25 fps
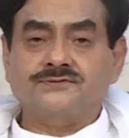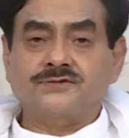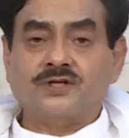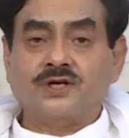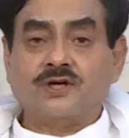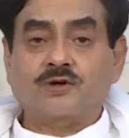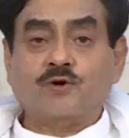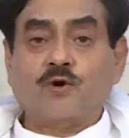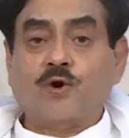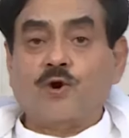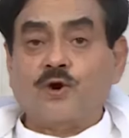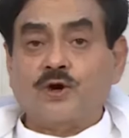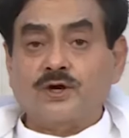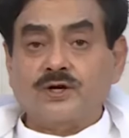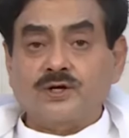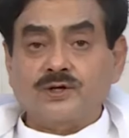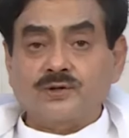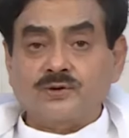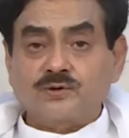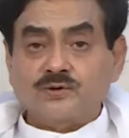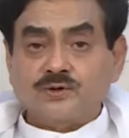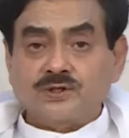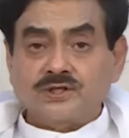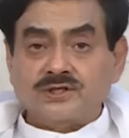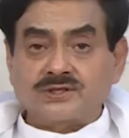
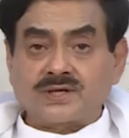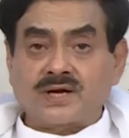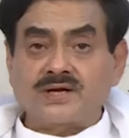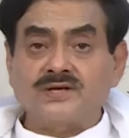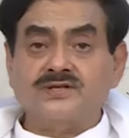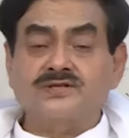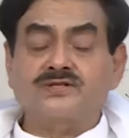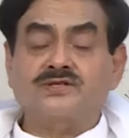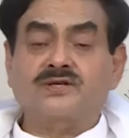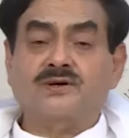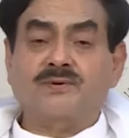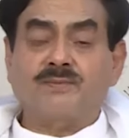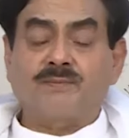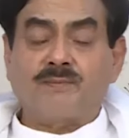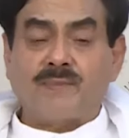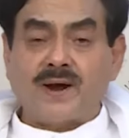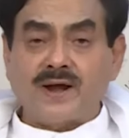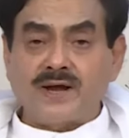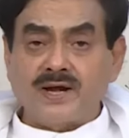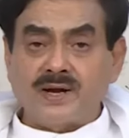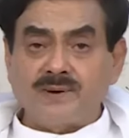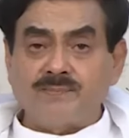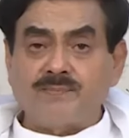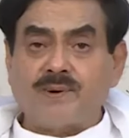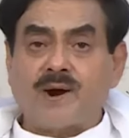According to the science of
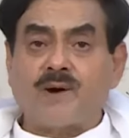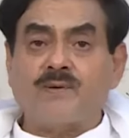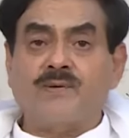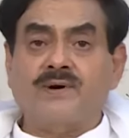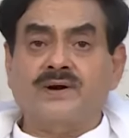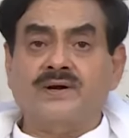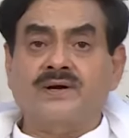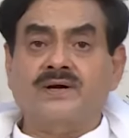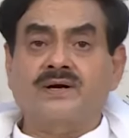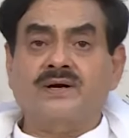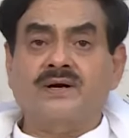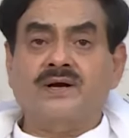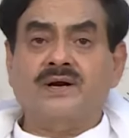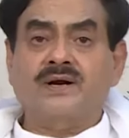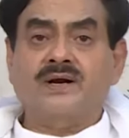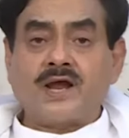mind power,